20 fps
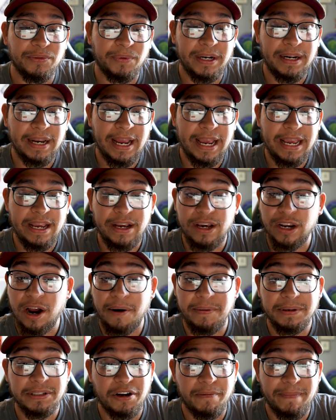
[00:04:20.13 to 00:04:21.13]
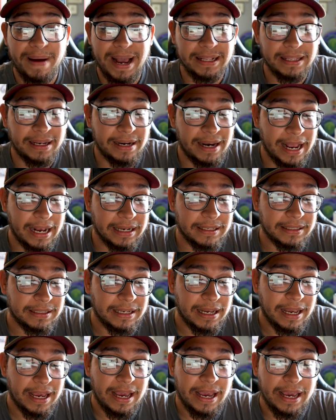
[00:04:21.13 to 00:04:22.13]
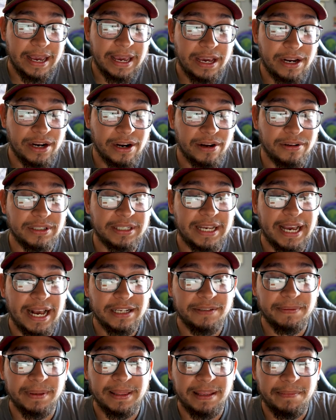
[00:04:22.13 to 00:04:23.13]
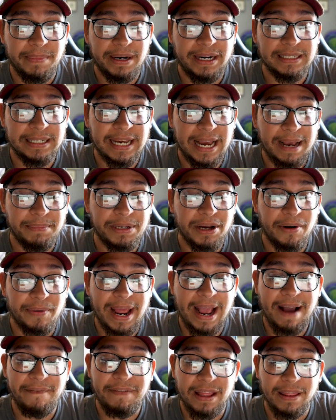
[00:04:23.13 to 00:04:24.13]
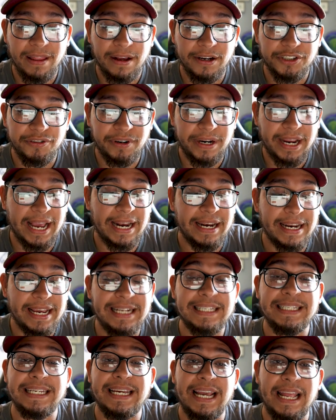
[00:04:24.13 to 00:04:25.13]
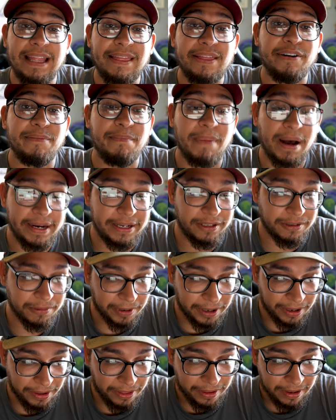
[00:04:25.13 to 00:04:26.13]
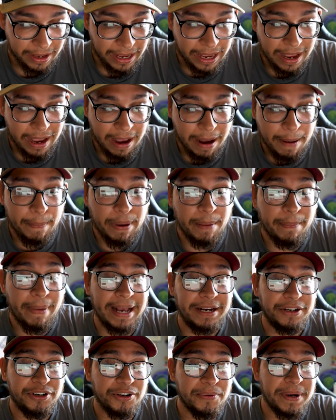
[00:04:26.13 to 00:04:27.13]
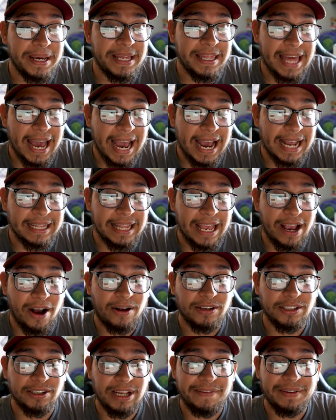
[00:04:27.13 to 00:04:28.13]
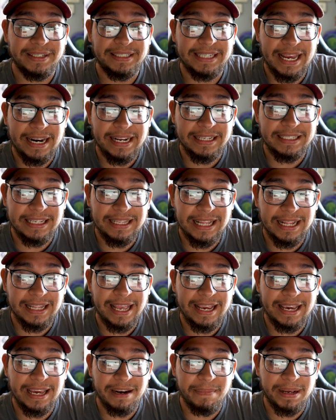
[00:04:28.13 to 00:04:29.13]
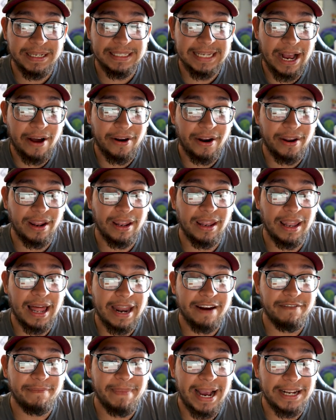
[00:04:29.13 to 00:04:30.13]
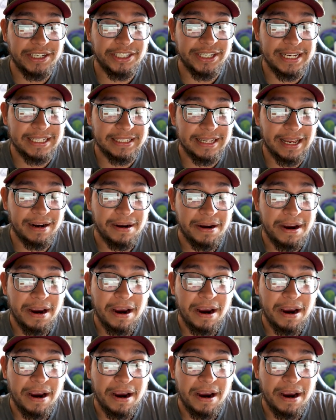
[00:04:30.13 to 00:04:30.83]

one day, he could always go back the next. He knows guests with limited time don't have that luxury and need to get their money's worth. But by doing that, they also have a tendency that they can miss out on a lot of magic, he said.